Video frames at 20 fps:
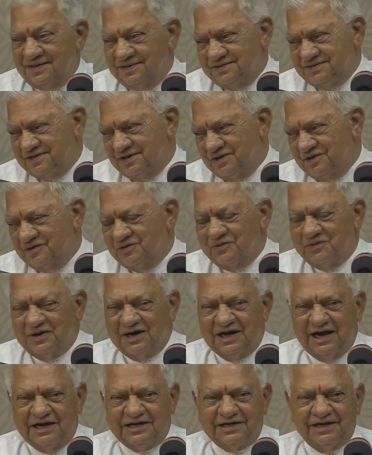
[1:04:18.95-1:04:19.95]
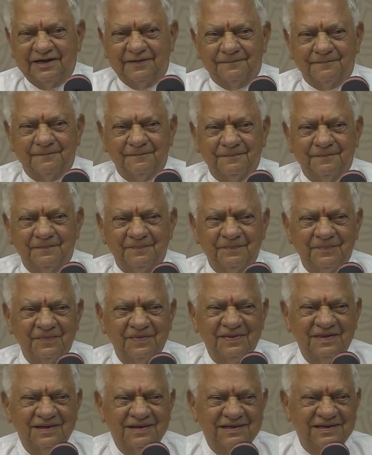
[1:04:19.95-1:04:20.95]
She looked at him.
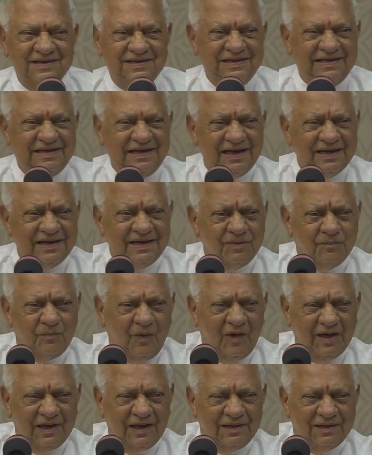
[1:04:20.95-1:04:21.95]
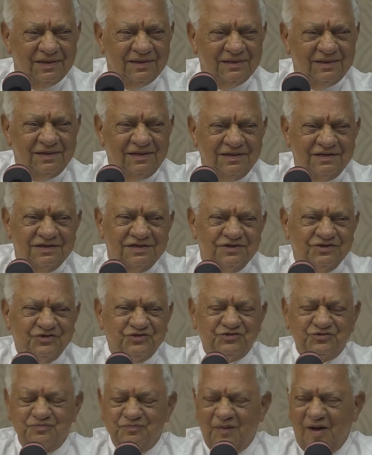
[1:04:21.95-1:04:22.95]
Young boy,
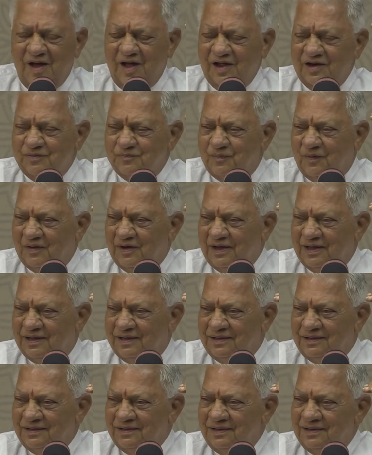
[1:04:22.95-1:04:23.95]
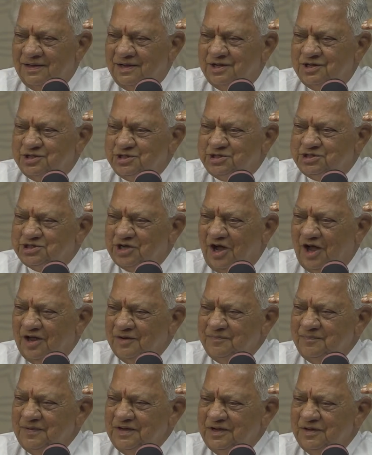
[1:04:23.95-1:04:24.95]
small boy,
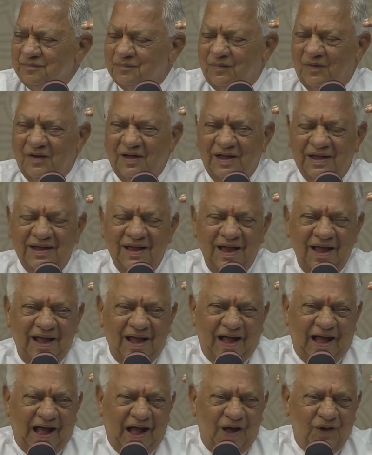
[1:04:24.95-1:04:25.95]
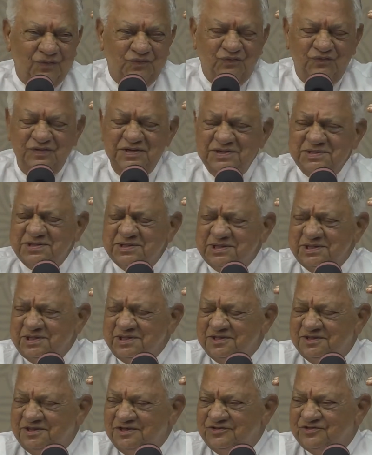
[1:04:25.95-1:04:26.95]
charming boy. How is
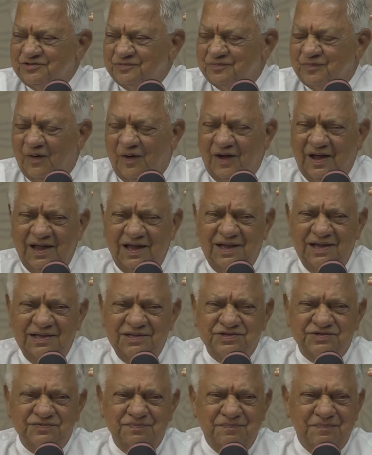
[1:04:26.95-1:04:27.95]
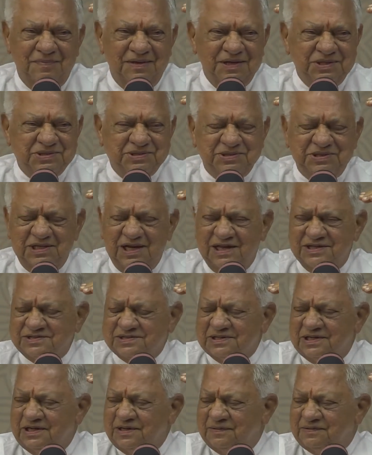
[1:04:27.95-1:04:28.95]
it this boy is
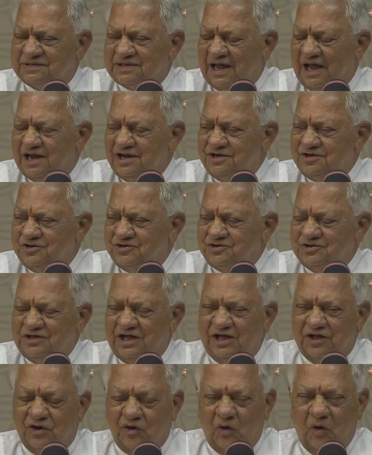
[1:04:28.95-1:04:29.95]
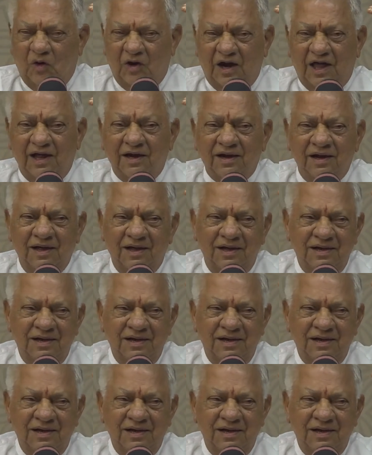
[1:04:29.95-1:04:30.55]
mercilessly tied to a roller?